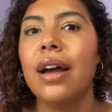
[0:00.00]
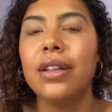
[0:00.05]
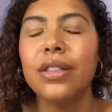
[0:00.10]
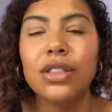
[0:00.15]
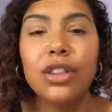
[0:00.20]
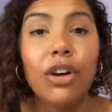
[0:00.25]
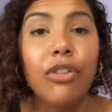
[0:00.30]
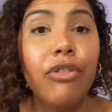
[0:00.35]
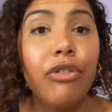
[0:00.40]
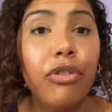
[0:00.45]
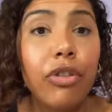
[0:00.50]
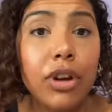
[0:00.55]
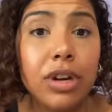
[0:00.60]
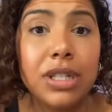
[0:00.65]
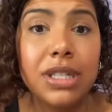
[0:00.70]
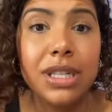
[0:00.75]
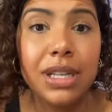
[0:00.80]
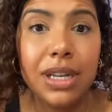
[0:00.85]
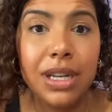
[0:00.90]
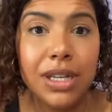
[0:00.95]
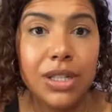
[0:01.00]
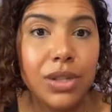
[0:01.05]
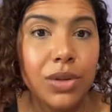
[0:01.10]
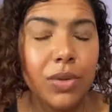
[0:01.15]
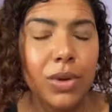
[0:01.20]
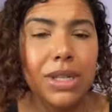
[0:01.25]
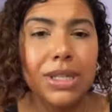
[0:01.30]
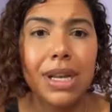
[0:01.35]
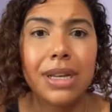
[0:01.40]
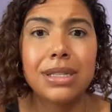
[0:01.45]
the first thing I
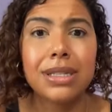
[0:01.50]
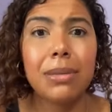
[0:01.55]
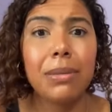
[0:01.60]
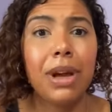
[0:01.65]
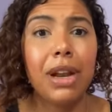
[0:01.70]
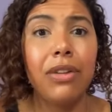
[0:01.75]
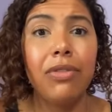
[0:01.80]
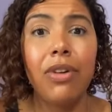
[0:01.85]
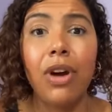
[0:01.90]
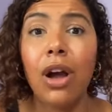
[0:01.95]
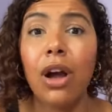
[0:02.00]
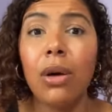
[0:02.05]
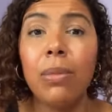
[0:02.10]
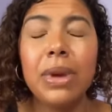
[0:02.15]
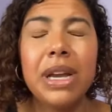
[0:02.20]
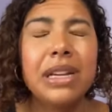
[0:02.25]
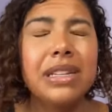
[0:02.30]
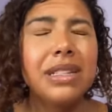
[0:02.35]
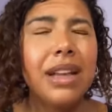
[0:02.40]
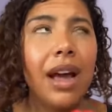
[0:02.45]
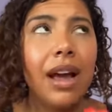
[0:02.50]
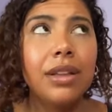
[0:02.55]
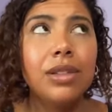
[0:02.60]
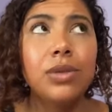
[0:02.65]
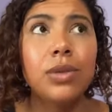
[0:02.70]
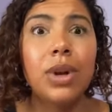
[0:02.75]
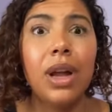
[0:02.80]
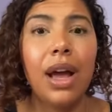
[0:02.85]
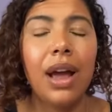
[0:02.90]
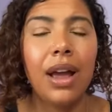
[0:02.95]
do is ask somebody for help because I
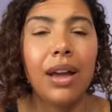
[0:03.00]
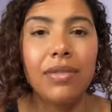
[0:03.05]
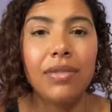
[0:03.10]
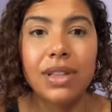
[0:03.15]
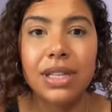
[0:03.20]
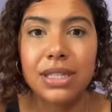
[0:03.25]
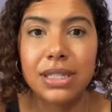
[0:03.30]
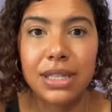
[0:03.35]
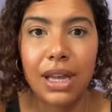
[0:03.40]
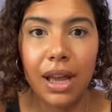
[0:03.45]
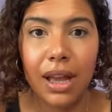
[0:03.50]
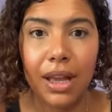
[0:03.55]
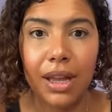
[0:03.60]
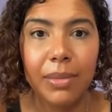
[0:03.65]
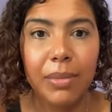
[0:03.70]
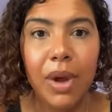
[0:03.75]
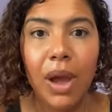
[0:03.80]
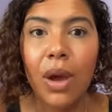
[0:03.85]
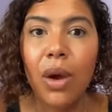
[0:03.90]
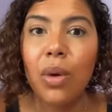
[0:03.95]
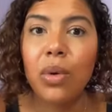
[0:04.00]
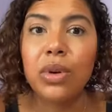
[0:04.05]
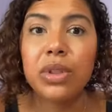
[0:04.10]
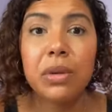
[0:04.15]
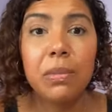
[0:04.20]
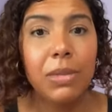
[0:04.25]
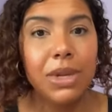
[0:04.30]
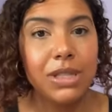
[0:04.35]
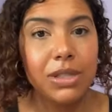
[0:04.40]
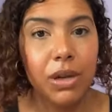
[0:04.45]
do not have the time or
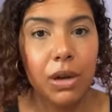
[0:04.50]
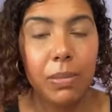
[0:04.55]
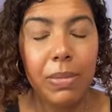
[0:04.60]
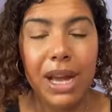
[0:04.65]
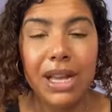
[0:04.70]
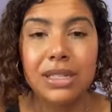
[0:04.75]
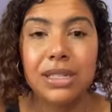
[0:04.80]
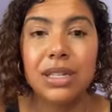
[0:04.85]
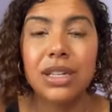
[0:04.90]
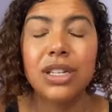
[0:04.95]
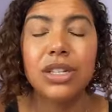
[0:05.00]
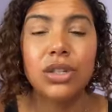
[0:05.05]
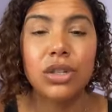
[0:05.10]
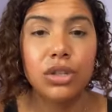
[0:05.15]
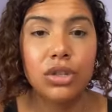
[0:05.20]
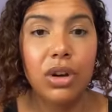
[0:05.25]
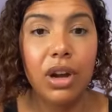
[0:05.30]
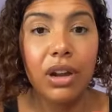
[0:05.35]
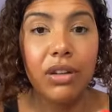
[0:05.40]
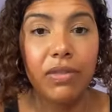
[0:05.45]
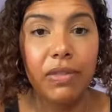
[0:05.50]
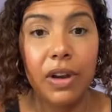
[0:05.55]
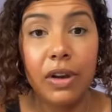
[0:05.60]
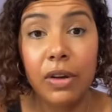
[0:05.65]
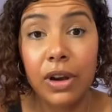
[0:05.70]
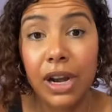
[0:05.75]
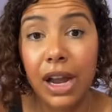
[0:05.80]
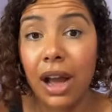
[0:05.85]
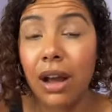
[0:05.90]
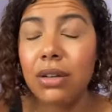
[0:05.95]
the mental capacity to try and
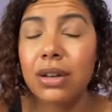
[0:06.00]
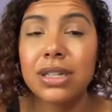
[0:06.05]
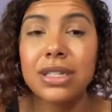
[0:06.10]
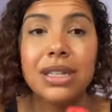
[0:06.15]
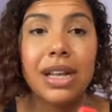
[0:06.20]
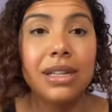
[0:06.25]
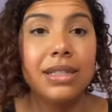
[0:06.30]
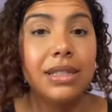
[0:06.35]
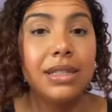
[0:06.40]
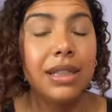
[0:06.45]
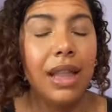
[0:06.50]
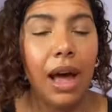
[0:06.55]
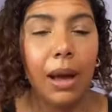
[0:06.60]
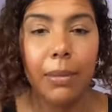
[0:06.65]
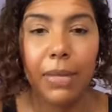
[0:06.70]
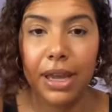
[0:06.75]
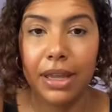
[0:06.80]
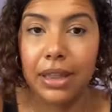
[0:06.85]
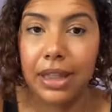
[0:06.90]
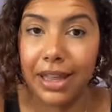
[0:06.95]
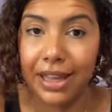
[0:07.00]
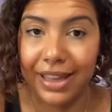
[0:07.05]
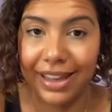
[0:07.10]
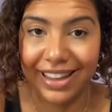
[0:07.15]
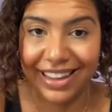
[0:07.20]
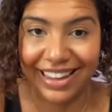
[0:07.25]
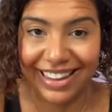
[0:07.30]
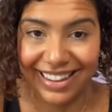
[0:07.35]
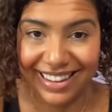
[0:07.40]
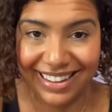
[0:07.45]
figure it out because that's not my
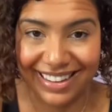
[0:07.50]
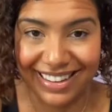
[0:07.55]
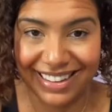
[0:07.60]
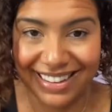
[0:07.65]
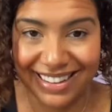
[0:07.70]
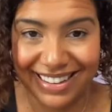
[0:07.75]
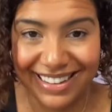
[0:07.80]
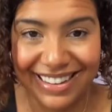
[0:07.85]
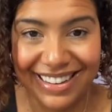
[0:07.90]
thing.